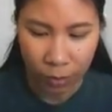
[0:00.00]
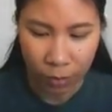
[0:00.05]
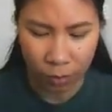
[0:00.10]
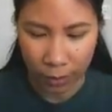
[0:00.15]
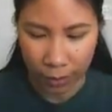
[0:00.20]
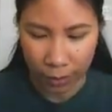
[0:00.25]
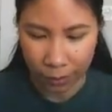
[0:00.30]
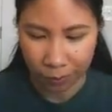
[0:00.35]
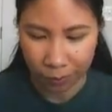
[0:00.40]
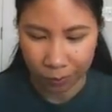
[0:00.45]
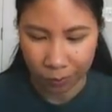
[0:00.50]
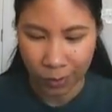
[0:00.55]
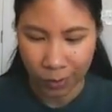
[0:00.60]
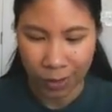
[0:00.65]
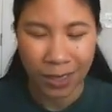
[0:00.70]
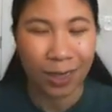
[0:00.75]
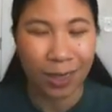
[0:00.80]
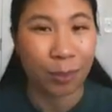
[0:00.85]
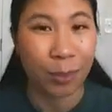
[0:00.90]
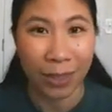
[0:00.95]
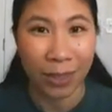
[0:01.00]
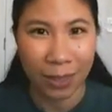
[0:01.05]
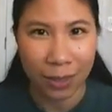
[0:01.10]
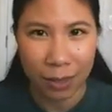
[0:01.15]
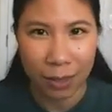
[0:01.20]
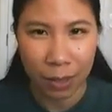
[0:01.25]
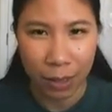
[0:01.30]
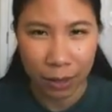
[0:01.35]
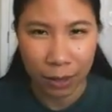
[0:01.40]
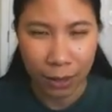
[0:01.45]
Okay. But this
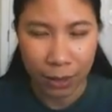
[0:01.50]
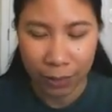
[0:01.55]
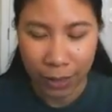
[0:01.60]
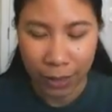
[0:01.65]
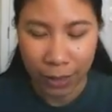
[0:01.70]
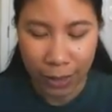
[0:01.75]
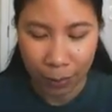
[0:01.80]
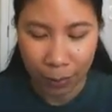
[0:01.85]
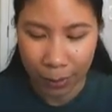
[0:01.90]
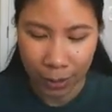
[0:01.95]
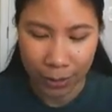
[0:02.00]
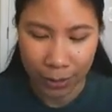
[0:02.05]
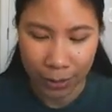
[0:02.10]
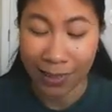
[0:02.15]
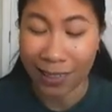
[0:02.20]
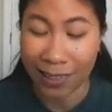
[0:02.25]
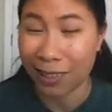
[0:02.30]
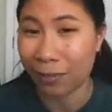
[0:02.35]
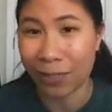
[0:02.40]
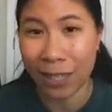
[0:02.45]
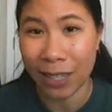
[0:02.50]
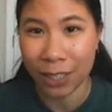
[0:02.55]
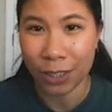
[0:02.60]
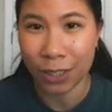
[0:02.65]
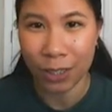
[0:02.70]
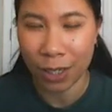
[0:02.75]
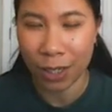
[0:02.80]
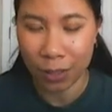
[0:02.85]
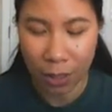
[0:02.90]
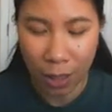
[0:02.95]
is ugly right now because I got
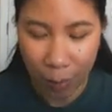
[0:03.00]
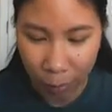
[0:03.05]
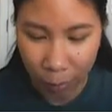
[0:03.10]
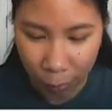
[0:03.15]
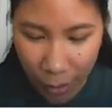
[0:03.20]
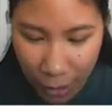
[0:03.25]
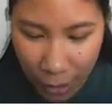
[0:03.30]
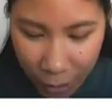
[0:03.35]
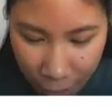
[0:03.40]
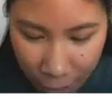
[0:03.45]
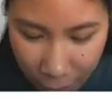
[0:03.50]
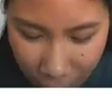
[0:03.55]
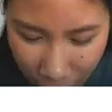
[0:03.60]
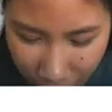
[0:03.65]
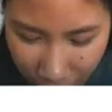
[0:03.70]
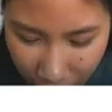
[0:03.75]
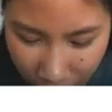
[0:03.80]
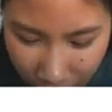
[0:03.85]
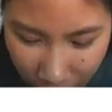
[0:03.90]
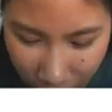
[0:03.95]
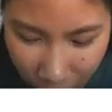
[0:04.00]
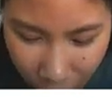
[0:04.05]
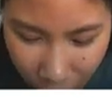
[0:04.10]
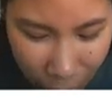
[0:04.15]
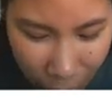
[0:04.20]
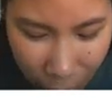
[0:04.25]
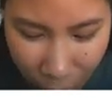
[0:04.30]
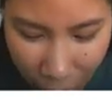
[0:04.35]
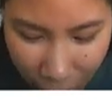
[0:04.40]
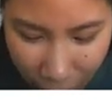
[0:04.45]
fractions on top of fractions. So let me
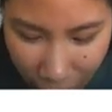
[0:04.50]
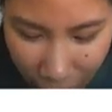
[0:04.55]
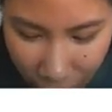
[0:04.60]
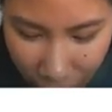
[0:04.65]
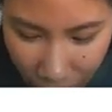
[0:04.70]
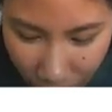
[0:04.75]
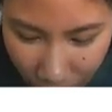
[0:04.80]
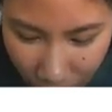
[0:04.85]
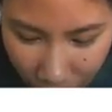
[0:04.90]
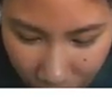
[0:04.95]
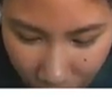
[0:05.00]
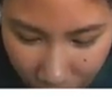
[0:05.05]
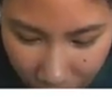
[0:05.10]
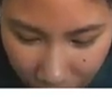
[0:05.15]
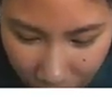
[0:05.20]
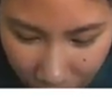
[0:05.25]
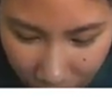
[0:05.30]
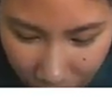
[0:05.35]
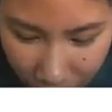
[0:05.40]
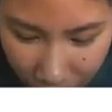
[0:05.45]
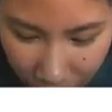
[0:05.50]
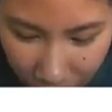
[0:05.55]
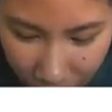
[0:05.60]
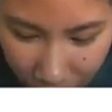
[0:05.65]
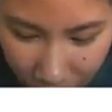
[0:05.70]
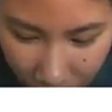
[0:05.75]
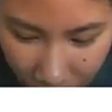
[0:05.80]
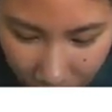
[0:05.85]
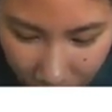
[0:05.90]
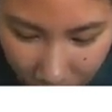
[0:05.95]
rewrite this so it looks a little
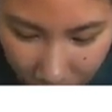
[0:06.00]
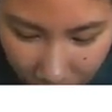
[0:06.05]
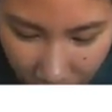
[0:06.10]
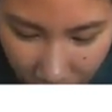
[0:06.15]
nicer.